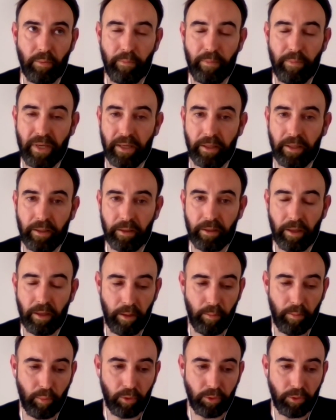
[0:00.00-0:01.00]
being
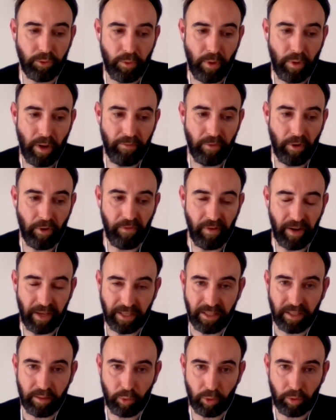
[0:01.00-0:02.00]
able to have a
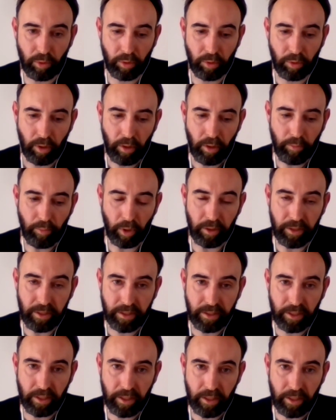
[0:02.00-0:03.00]
flexible
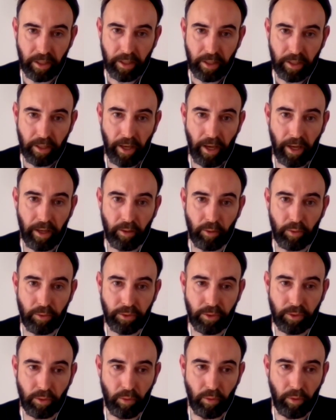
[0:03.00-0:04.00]
policy and
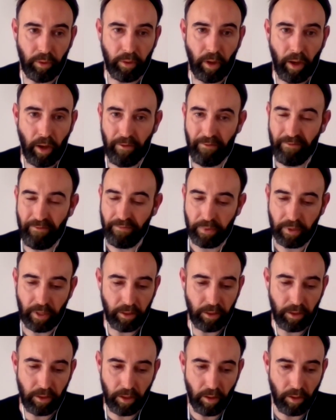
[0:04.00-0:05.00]
also
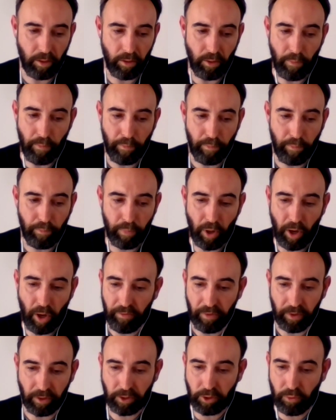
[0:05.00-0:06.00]
the
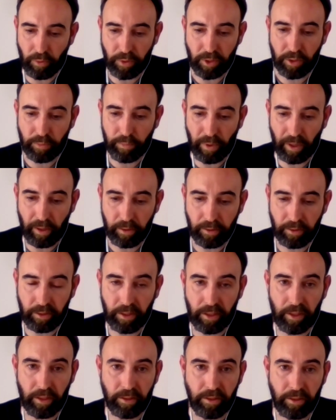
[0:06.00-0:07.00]
perfect
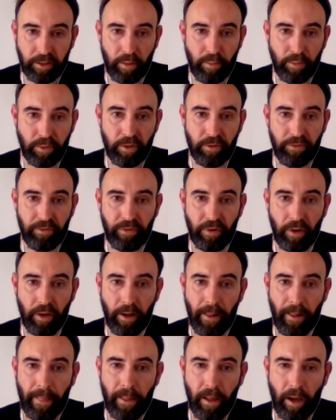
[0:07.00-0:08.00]
transparency in terms of
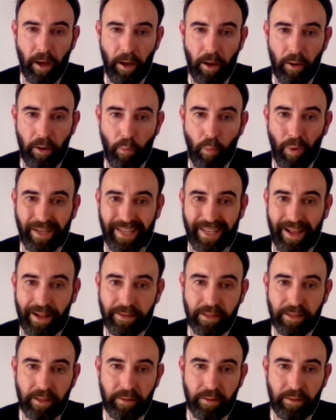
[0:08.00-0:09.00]
what
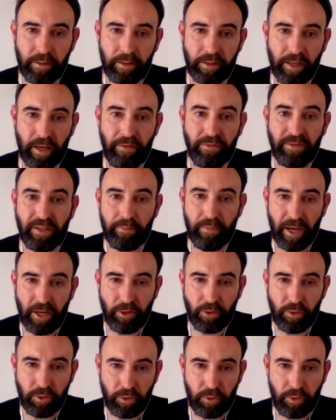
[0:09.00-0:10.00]
health and safety
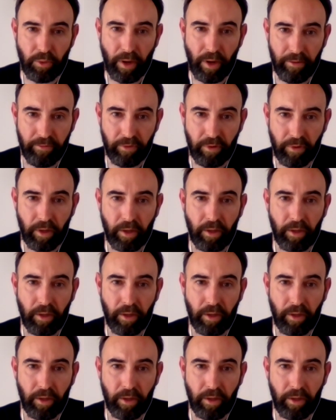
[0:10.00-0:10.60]
measures you have